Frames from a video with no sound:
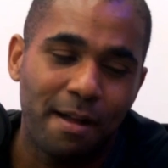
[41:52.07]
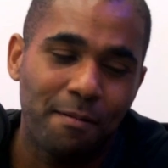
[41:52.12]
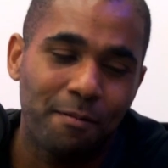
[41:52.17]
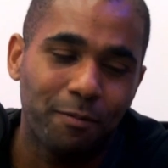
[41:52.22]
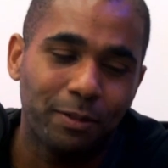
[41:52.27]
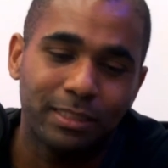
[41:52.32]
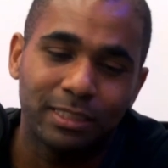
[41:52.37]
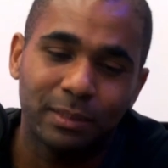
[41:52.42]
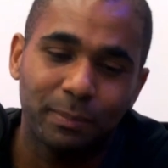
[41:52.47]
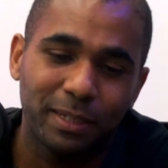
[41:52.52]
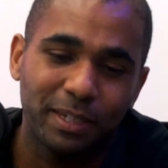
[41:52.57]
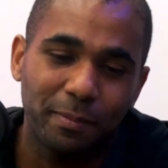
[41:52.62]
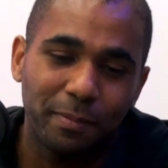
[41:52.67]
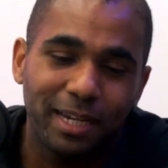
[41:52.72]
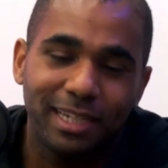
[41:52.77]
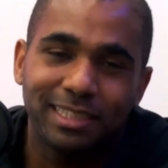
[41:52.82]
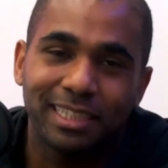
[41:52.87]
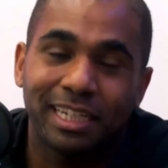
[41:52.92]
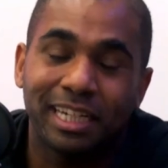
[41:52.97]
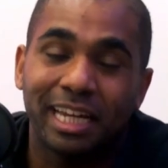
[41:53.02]
which has been
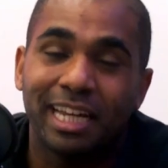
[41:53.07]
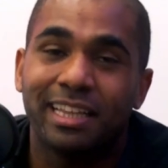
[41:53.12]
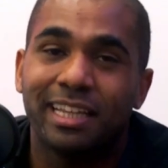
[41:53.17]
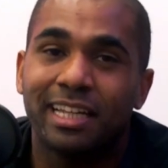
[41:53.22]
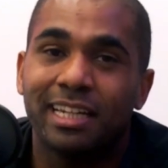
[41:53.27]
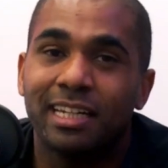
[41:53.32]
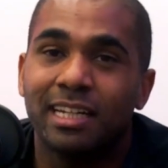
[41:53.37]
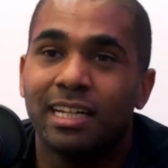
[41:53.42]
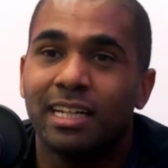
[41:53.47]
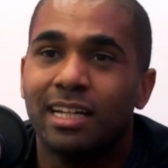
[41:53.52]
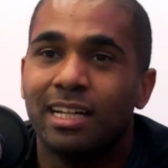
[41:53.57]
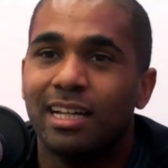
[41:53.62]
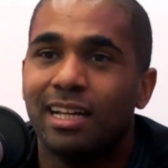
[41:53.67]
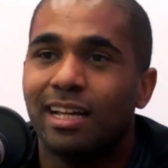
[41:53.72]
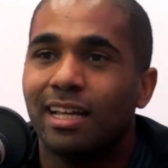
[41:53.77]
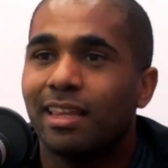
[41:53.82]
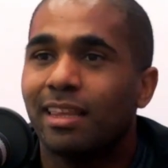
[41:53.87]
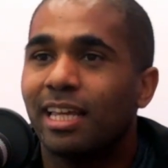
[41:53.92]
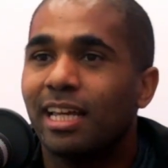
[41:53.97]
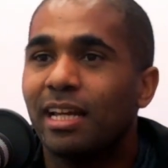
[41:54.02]
amazing. And then
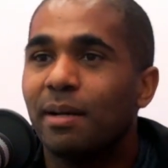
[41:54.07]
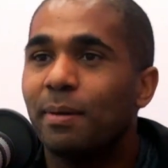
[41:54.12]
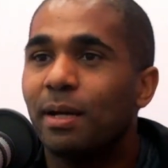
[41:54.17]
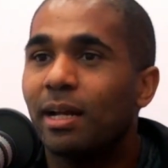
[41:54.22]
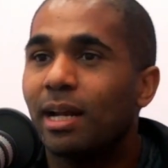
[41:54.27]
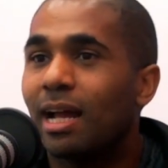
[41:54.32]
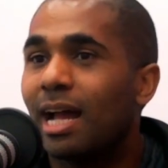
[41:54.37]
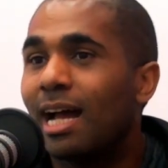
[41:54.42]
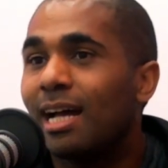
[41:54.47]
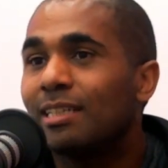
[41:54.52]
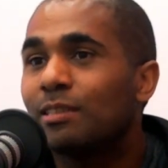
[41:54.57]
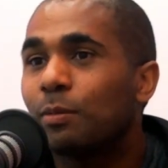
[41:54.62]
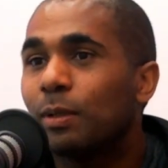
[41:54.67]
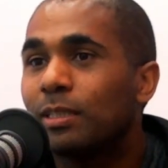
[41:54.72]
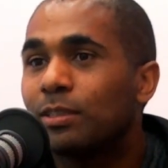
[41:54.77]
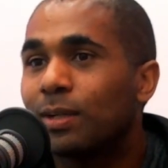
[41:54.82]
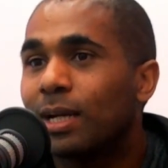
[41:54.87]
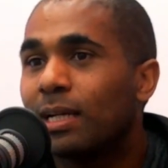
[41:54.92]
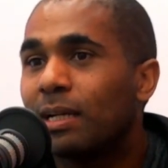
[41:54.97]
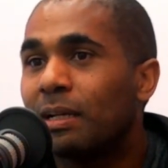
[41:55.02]
thinking about as we
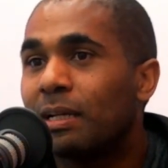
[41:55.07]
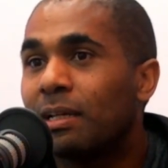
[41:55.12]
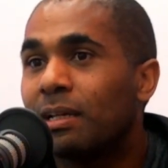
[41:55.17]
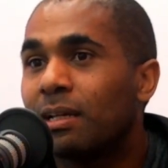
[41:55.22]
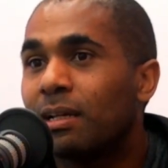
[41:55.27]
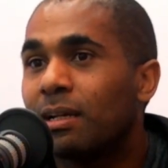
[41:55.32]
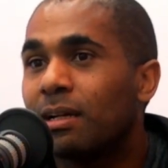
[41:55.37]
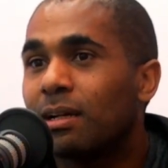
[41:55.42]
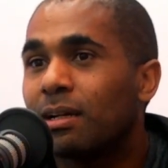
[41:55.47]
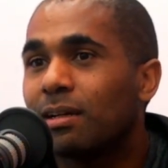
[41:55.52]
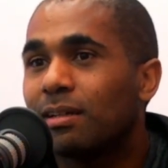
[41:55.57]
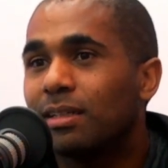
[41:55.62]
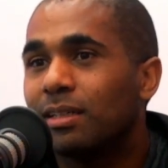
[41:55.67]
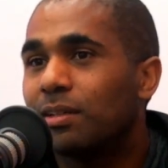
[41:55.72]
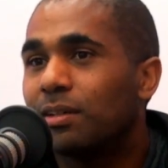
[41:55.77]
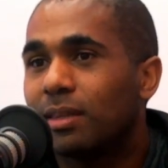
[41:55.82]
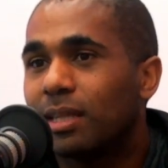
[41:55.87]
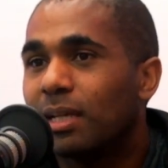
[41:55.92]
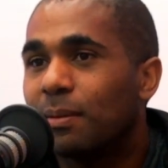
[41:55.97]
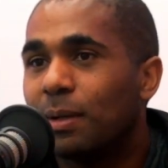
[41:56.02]
try to, you
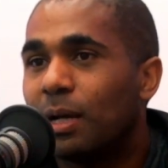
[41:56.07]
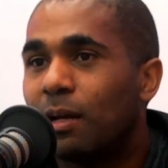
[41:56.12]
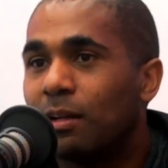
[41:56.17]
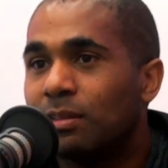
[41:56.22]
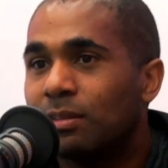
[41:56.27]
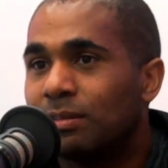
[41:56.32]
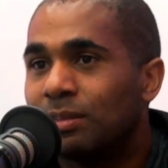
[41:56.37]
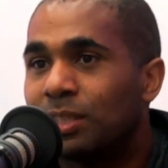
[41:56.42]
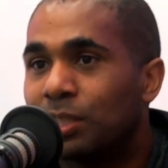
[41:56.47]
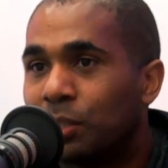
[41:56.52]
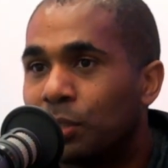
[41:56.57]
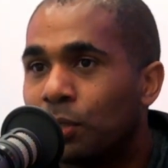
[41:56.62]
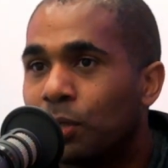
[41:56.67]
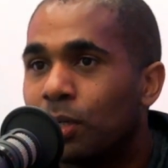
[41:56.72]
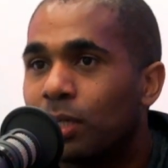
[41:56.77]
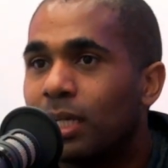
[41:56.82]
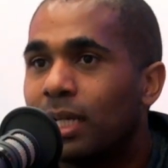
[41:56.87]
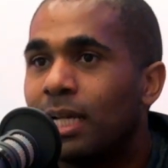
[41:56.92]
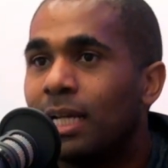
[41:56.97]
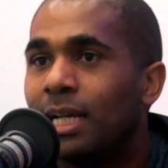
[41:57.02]
know, think about
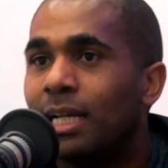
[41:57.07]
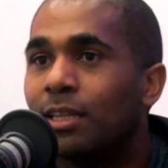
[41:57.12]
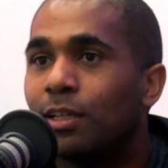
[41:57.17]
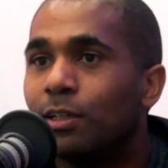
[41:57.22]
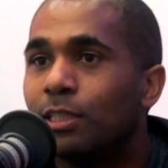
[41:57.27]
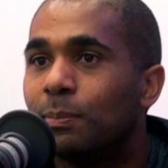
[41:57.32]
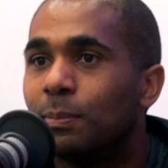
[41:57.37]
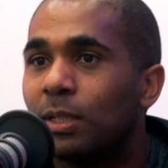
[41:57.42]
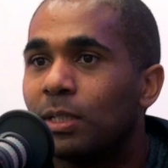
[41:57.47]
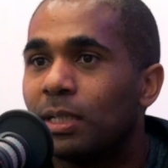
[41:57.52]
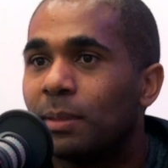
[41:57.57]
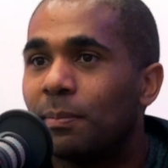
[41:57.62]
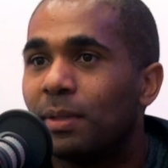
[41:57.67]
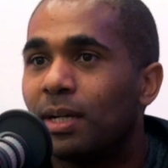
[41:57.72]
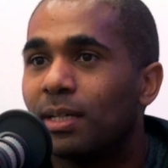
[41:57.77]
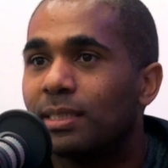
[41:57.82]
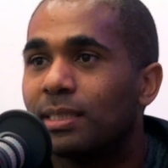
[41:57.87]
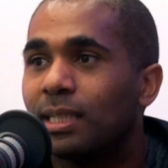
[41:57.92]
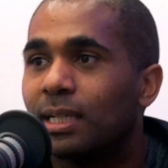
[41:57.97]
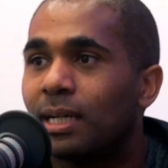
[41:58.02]
security and those building
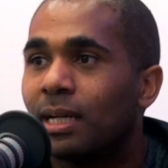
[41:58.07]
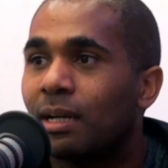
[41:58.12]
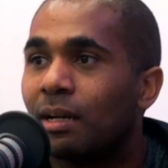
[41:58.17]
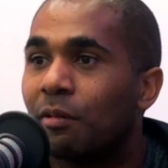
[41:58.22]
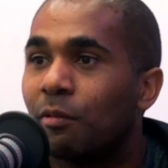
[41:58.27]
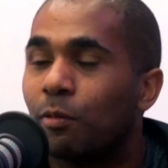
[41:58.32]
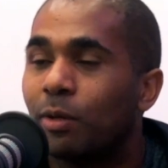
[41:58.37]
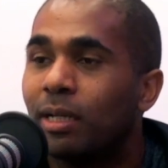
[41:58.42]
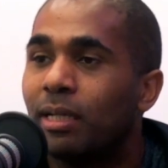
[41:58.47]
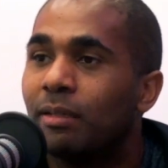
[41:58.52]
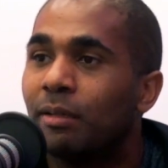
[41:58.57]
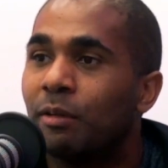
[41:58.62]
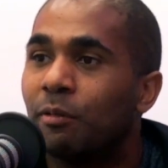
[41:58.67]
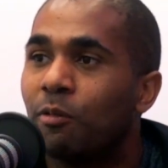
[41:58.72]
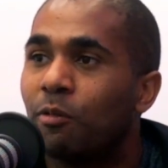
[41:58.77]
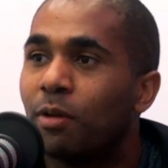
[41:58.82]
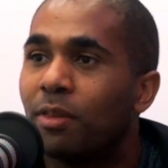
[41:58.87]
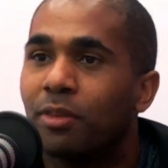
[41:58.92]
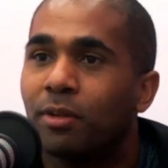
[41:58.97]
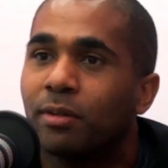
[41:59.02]
blocks there. We
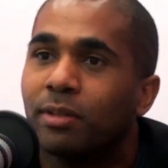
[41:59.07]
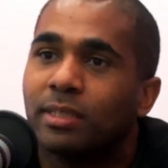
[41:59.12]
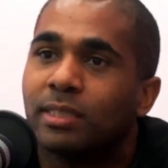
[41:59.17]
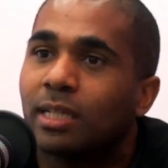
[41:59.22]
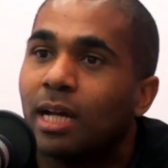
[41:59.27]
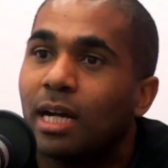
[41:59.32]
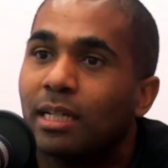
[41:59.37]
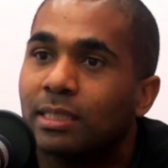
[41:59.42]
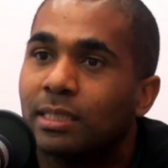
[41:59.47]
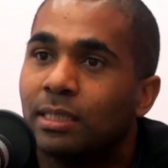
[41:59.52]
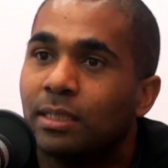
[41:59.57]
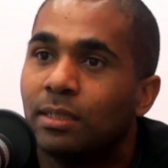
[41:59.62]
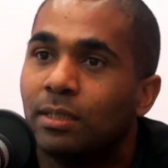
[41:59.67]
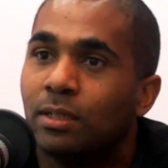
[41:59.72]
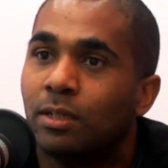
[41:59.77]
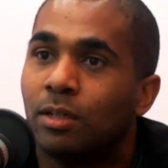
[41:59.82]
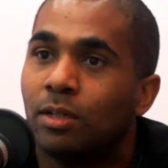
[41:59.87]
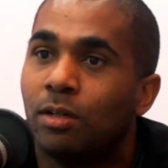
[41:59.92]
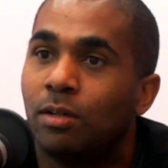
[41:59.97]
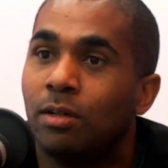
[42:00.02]
went through the SOC
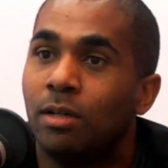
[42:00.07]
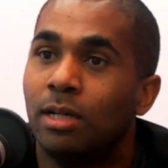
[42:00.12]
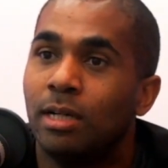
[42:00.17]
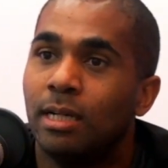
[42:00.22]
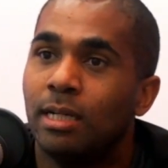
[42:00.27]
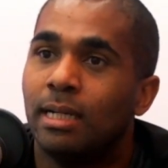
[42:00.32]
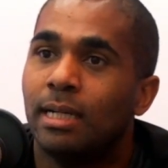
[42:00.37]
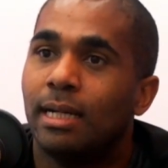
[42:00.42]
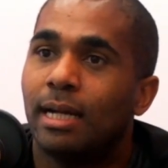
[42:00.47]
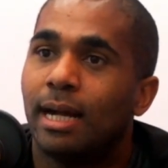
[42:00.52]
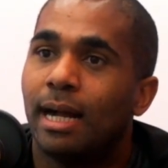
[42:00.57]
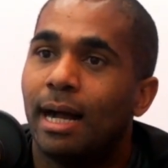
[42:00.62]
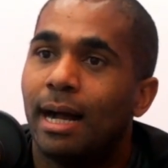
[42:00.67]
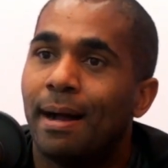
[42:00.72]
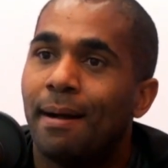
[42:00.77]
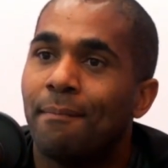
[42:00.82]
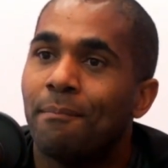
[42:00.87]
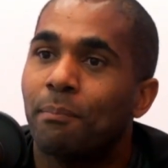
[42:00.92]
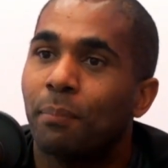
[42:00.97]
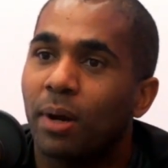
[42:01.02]
2
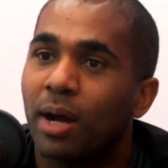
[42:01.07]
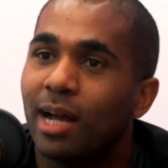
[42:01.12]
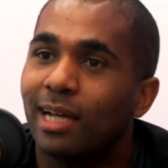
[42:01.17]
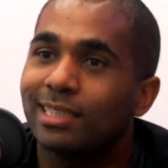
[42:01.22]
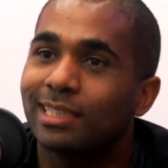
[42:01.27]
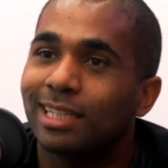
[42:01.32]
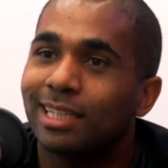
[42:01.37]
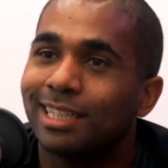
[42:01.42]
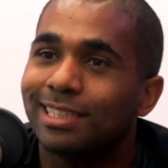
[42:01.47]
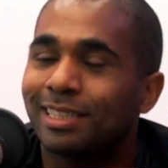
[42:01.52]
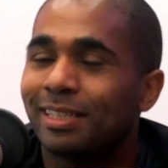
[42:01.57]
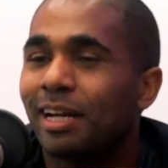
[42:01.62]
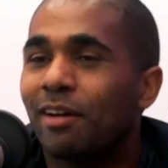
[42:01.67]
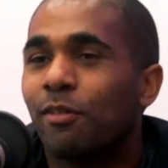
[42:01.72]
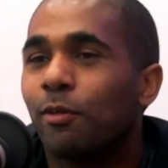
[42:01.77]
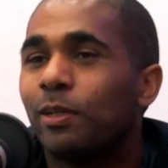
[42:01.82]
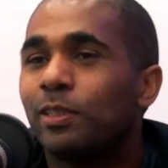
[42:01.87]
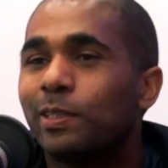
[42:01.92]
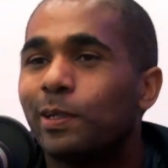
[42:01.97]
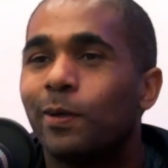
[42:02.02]
process, and
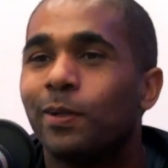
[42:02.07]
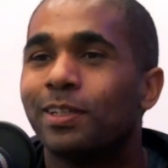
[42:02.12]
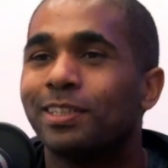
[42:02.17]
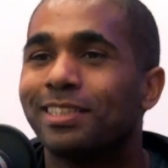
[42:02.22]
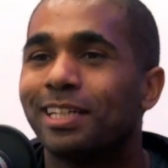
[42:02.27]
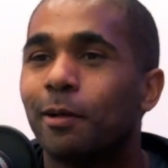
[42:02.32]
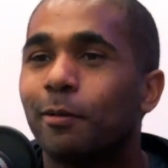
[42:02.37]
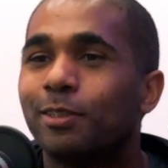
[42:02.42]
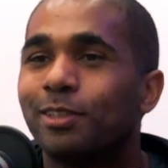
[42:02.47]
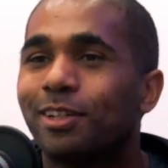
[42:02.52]
everyone told us that it was